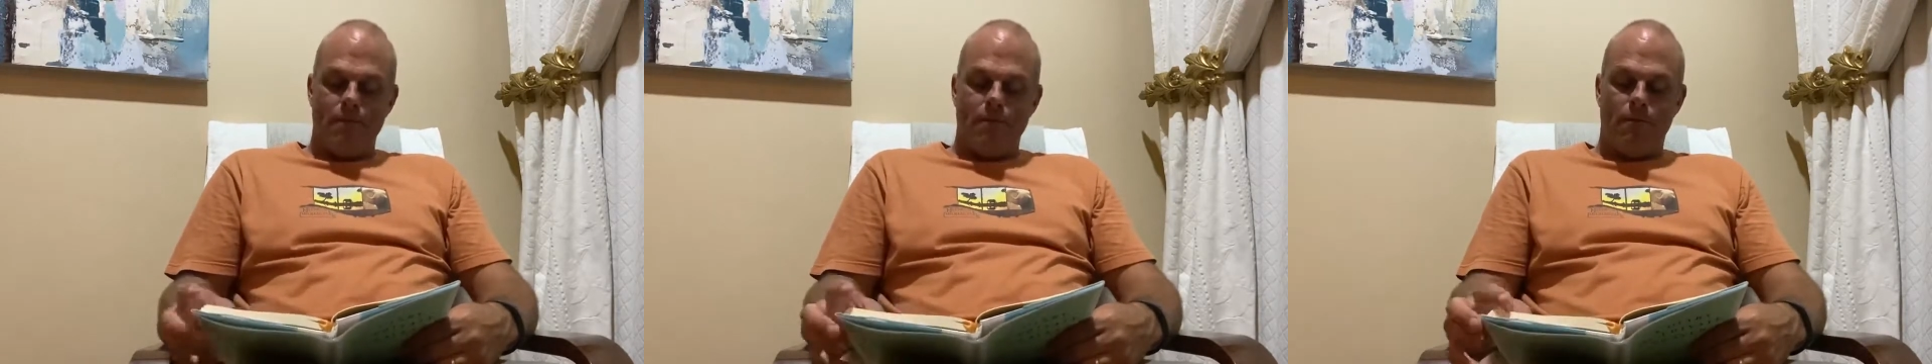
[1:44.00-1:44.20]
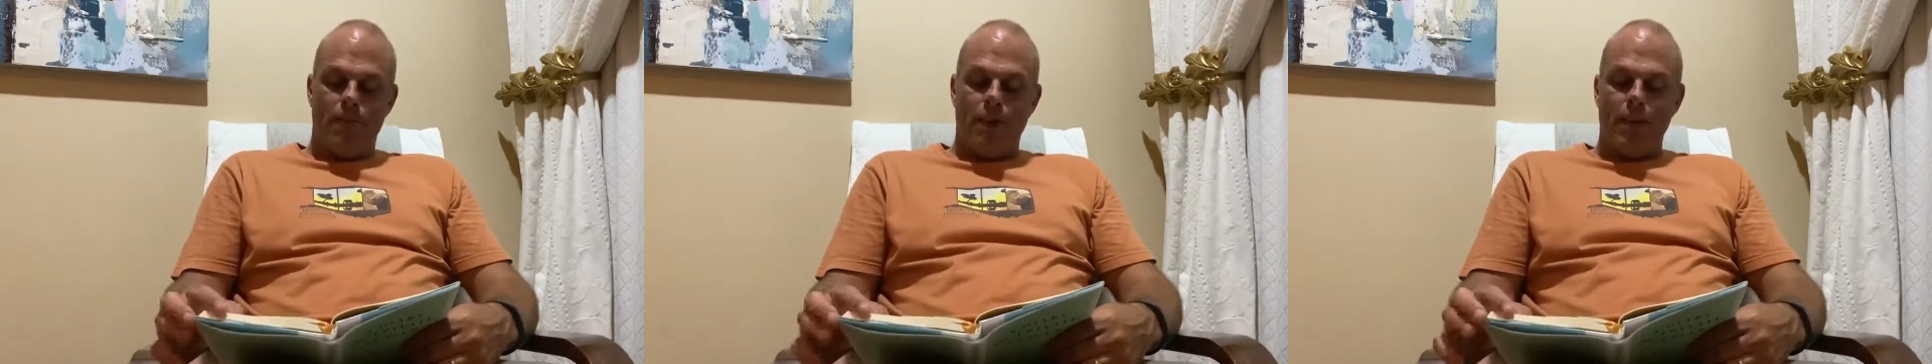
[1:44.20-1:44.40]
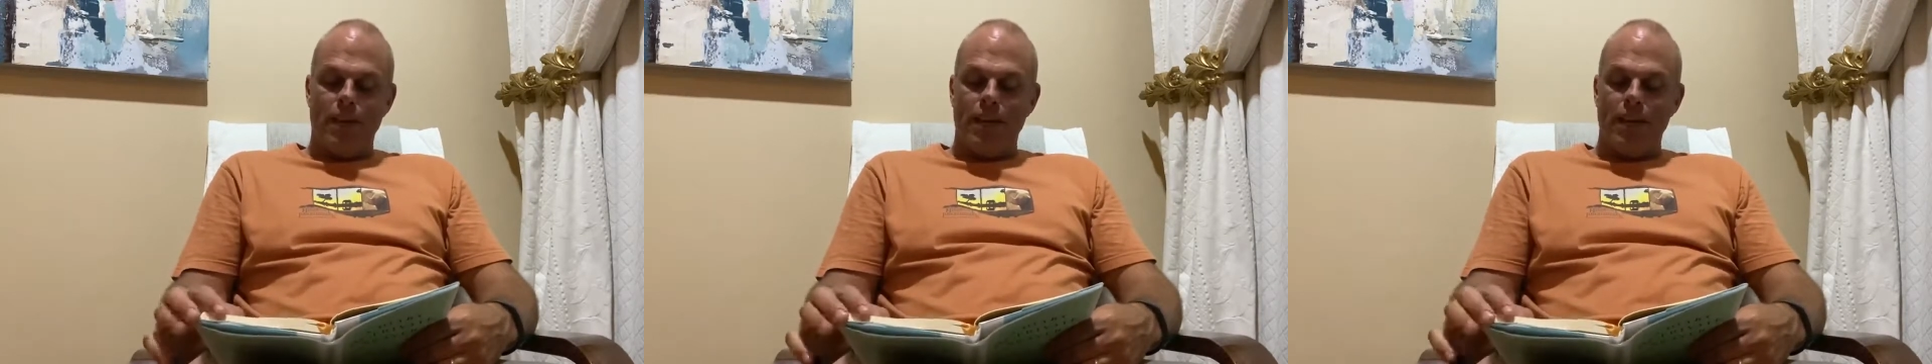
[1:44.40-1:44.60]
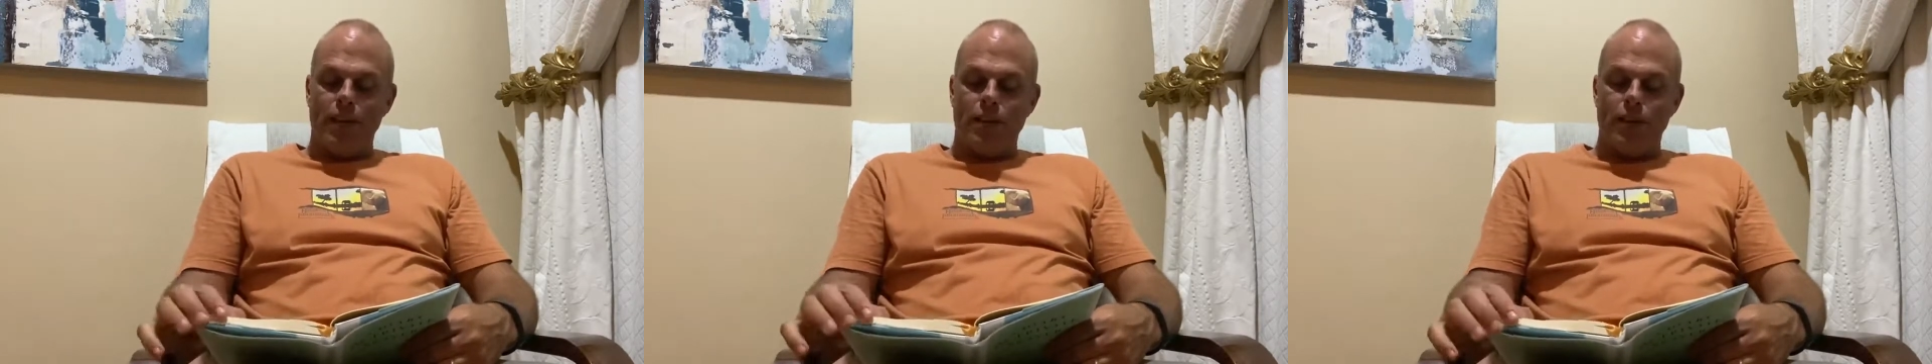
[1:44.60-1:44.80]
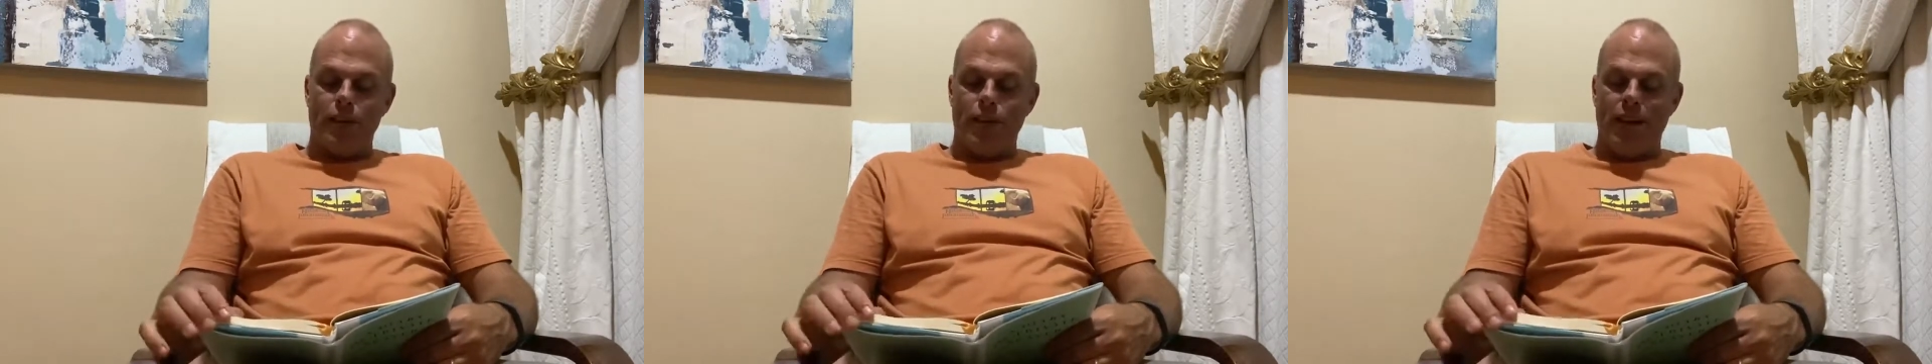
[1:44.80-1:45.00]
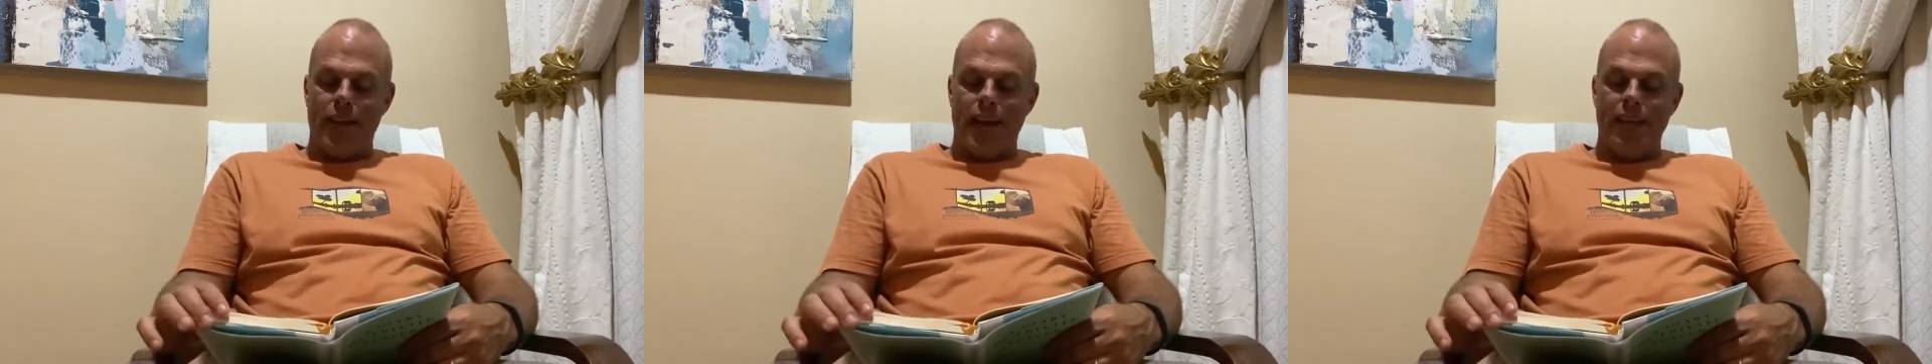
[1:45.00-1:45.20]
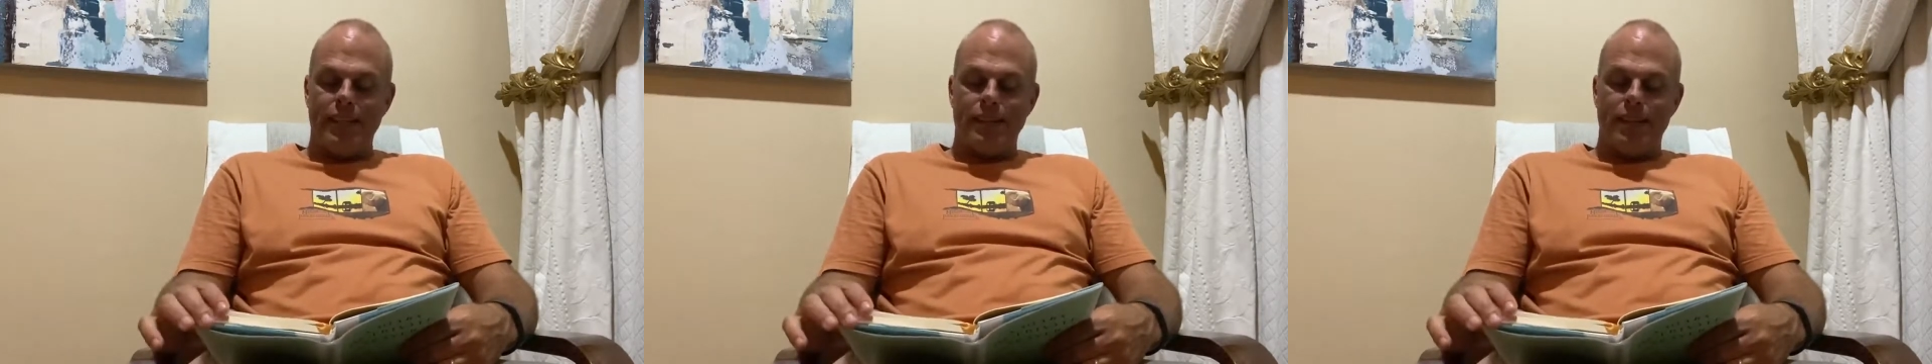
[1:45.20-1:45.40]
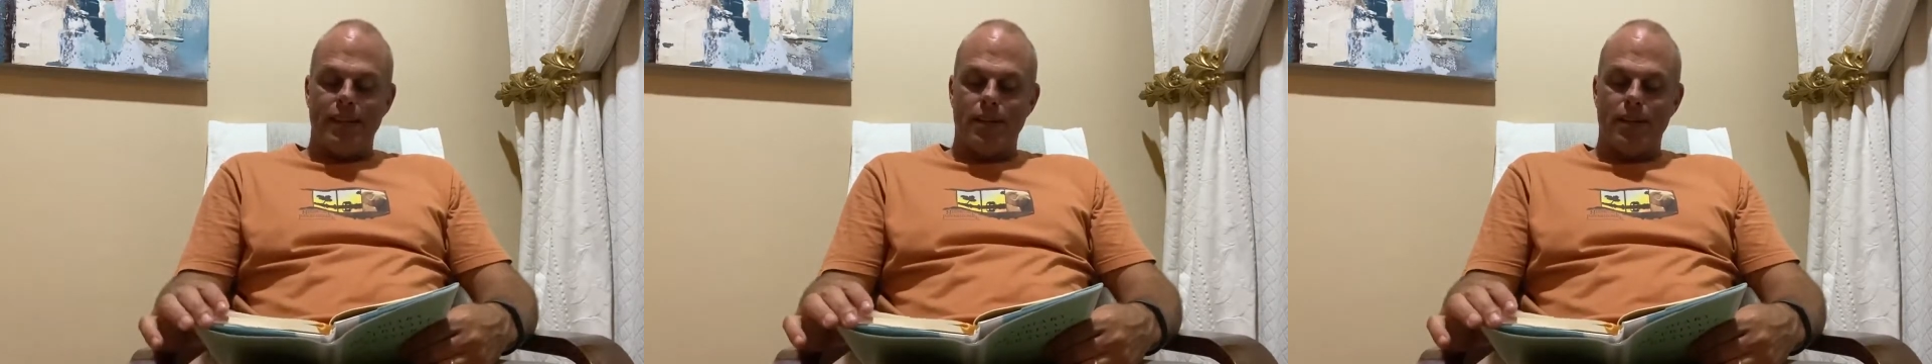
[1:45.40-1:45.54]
Father, into your hands I